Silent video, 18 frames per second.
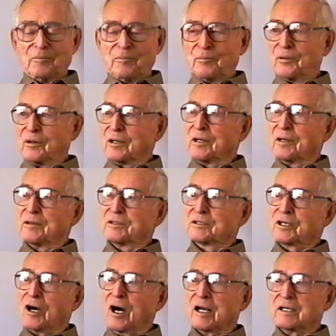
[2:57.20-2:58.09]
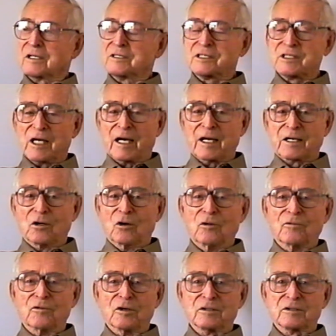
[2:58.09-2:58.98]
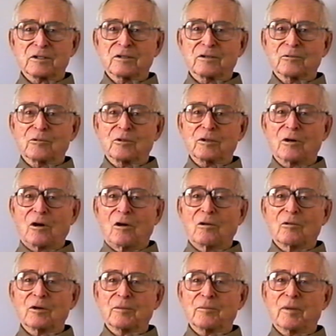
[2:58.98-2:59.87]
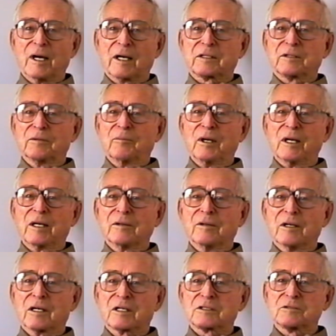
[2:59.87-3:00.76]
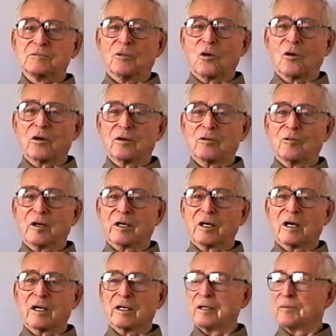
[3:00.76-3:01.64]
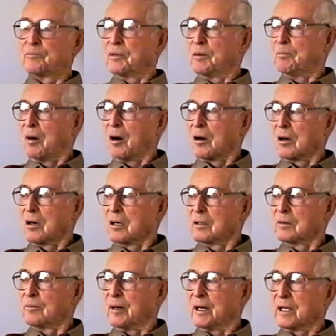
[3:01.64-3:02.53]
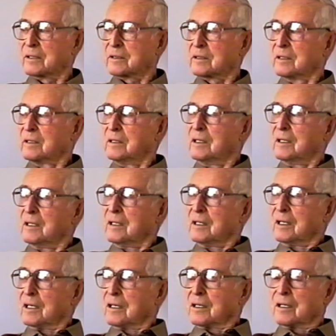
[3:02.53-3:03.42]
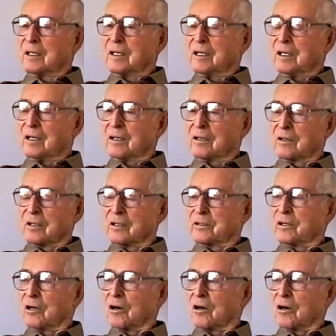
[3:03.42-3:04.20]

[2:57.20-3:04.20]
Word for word: Put a cotton sack over it, and we all went back to bed. The next morning, we got up the barn about 100